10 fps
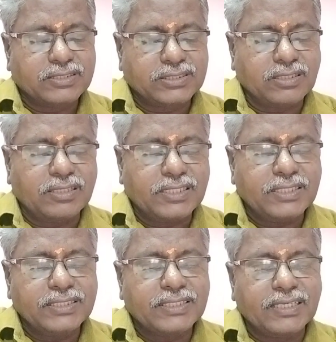started
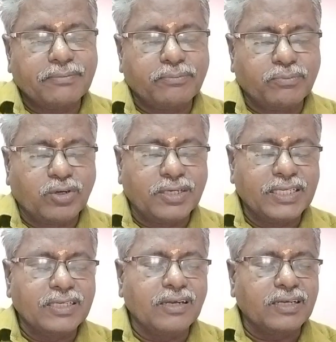in the
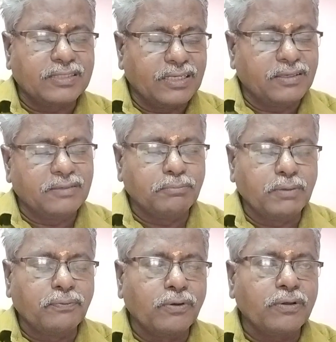morning or
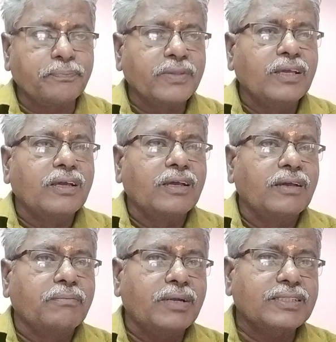before,
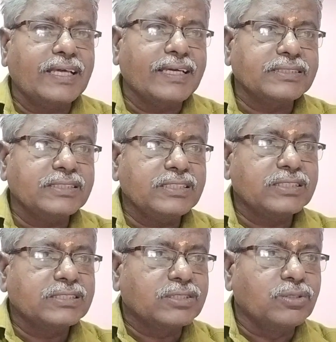but the action
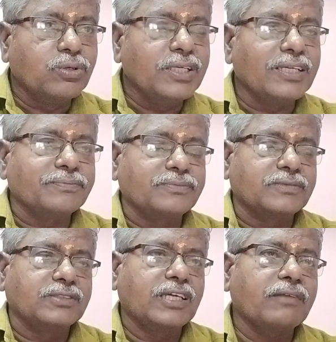is going.
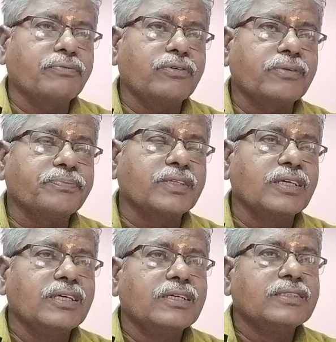Therefore,
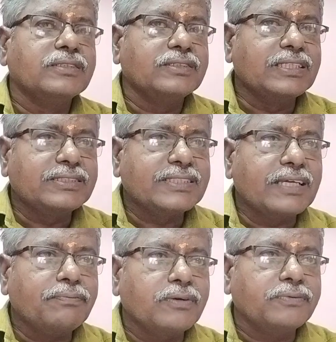this
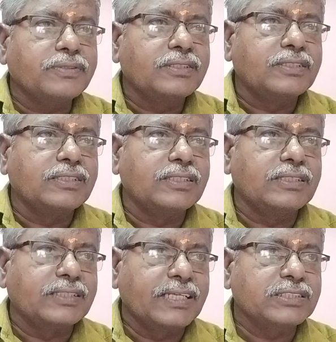type of
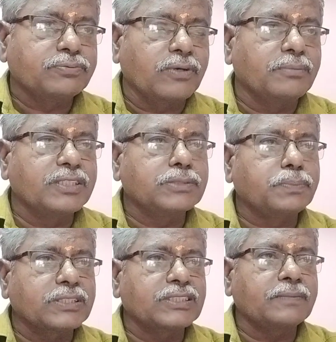tense form is
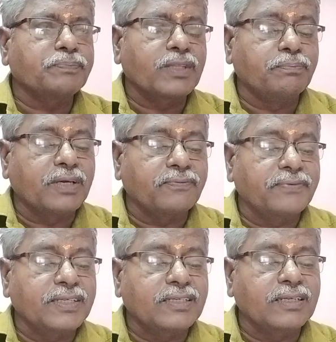present
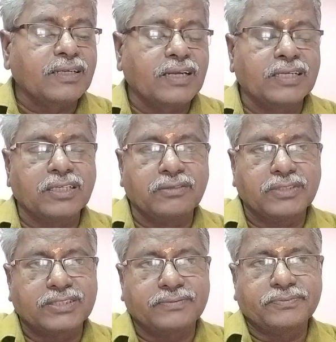perfect
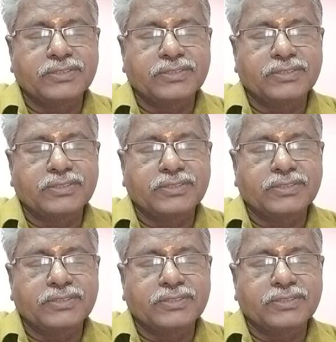continuous.